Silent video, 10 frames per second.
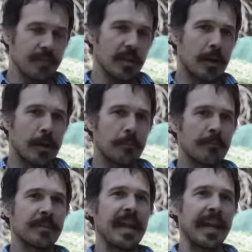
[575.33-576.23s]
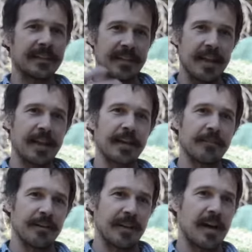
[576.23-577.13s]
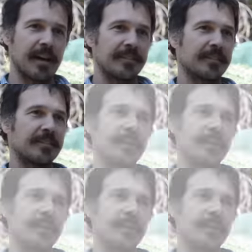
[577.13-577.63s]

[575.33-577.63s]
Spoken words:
The hand tying of the knots,